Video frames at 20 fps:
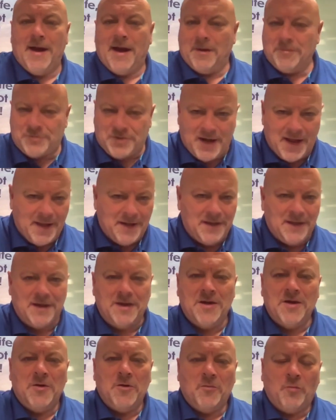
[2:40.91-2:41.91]
I'm trying
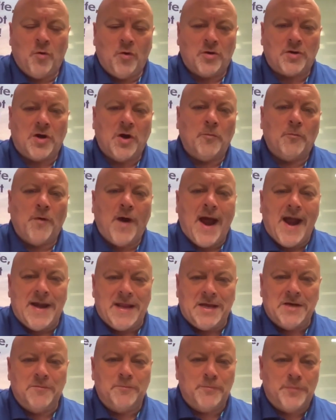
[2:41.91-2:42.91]
to work on
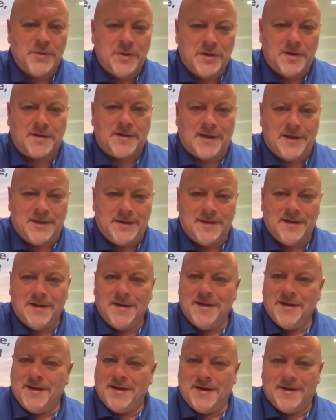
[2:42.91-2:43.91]
writing a book and
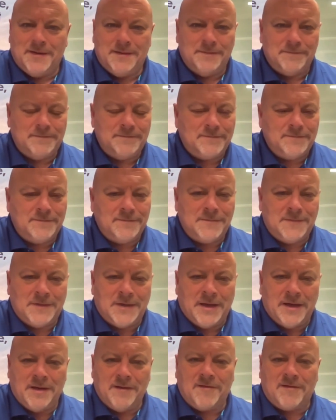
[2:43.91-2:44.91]
um,
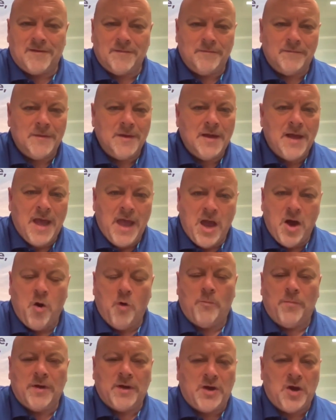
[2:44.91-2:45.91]
getting some
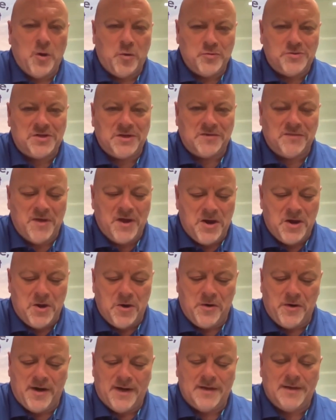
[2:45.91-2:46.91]
help and coaching
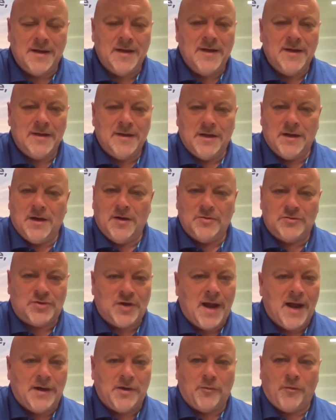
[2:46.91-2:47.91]
there, and you know,
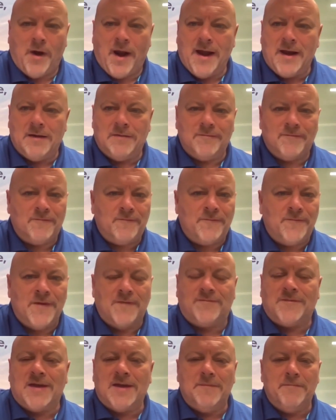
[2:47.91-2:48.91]
trying to write
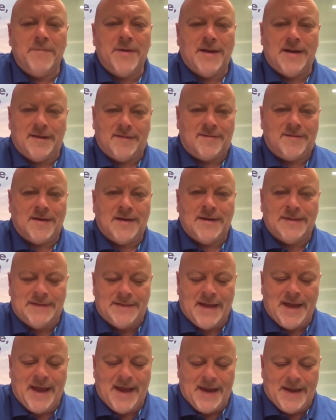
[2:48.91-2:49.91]
15 minutes a
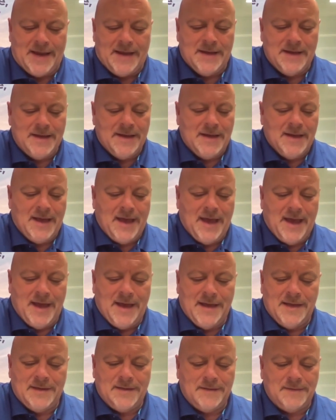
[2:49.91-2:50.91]
day.
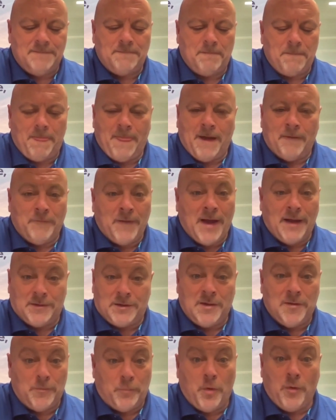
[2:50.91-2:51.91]
And I'm
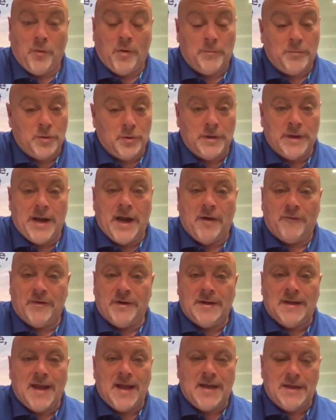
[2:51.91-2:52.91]
not to the point where I'm doing it
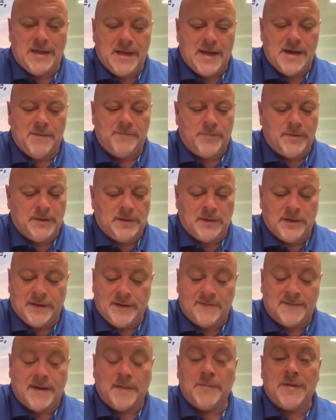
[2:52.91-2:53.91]
every day yet, but at
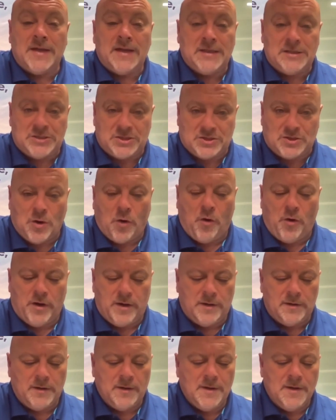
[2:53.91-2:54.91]
least I'm getting
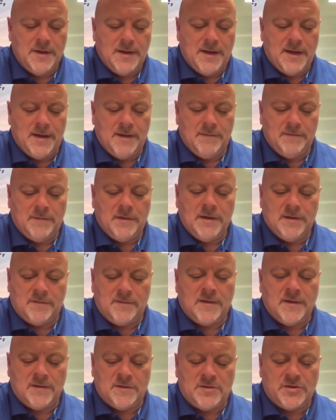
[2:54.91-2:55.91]
started. And
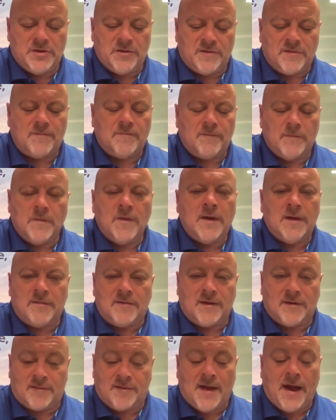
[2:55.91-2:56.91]
it's it just
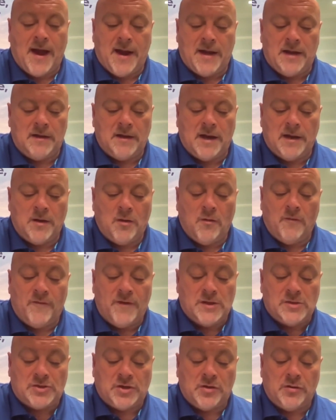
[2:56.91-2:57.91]
it's exciting. I know
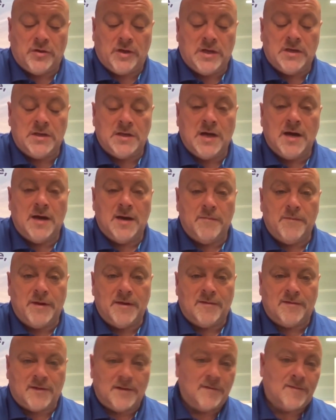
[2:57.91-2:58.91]
eventually it'll get done, but
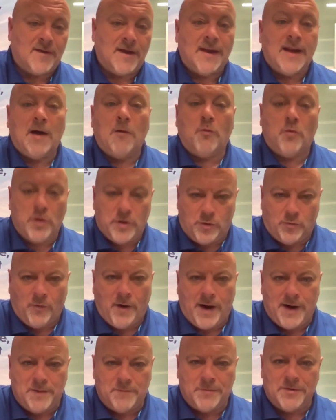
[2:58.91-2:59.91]
instead of saying I want to
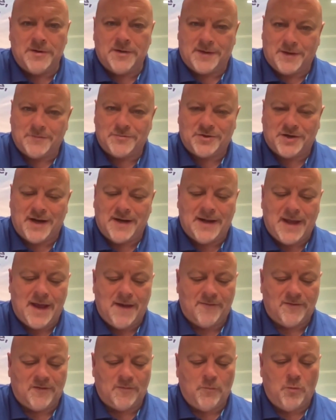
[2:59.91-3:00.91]
write a book, I'm trying to
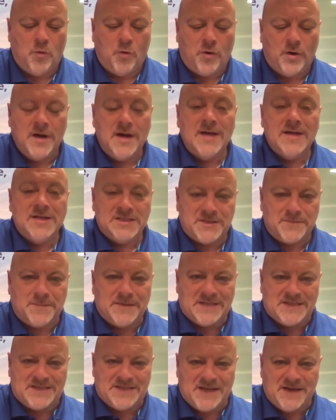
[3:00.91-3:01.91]
have some more
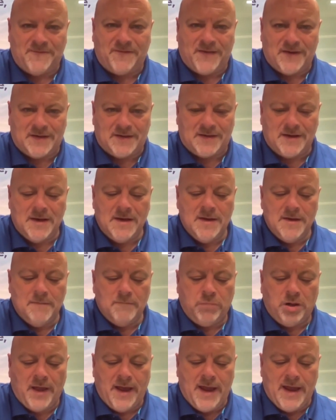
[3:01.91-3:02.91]
specific
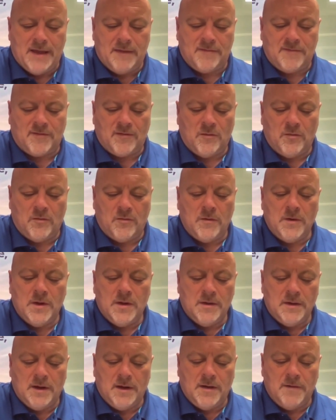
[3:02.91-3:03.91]
plans. So
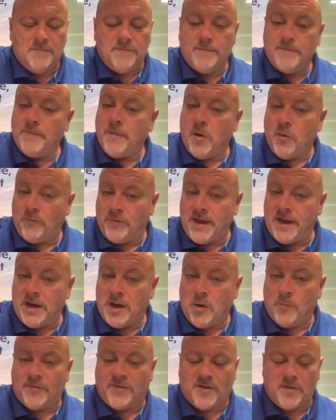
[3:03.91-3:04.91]
uh, hope that
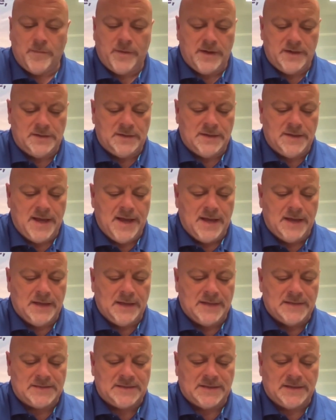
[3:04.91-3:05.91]
helps somebody today
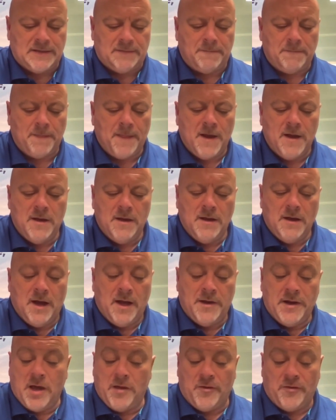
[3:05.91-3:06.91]
listening.
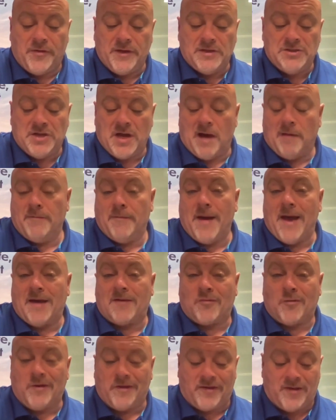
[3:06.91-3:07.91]
Another thing John
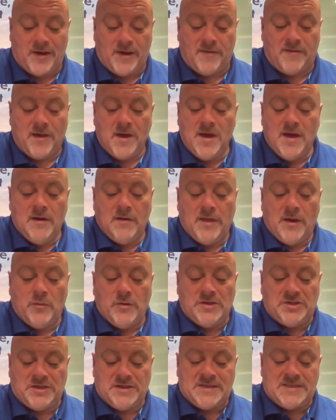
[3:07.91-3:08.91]
Maxwell says that
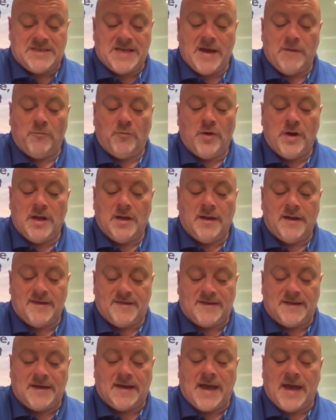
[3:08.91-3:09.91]
we should set
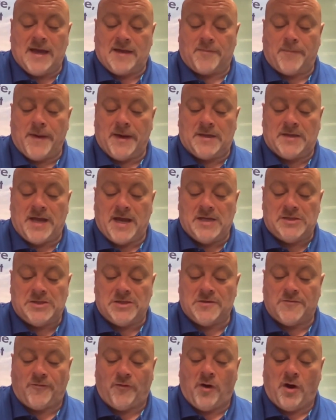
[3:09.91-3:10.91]
realistic
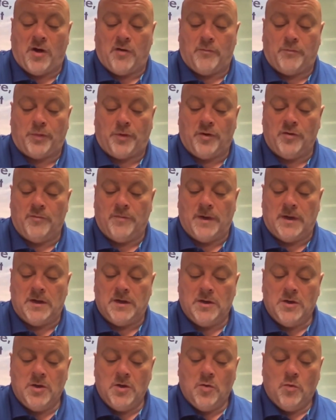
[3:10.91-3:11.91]
expectations for our improvement.
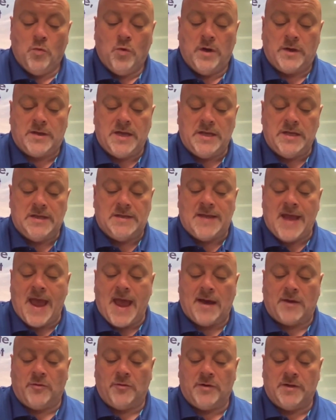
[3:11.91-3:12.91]
What can you
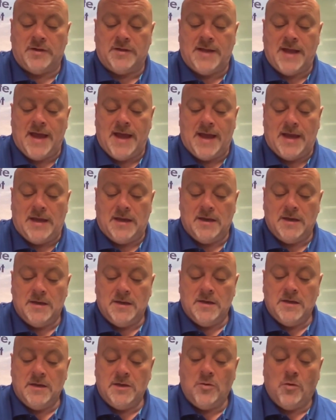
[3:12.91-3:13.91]
tackle in a day?
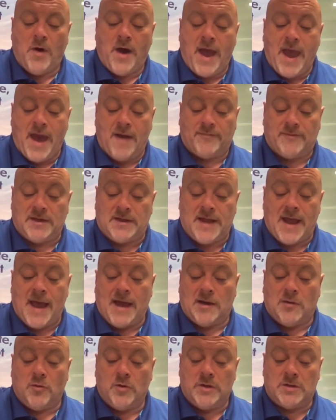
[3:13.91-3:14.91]
You'll have to
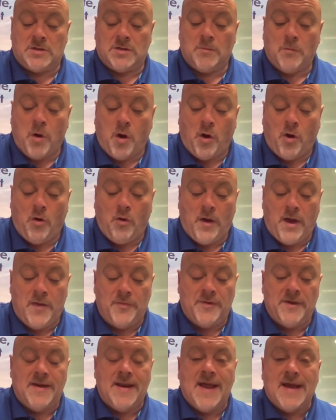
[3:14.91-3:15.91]
tackle it tomorrow
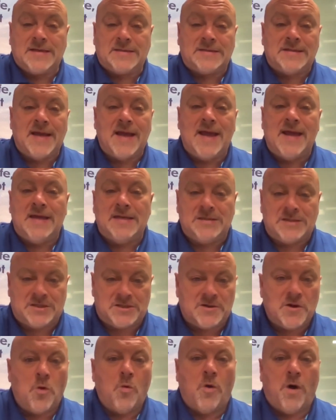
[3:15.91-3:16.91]
and the next day and
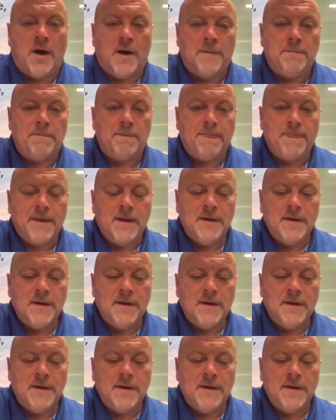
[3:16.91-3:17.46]
so on.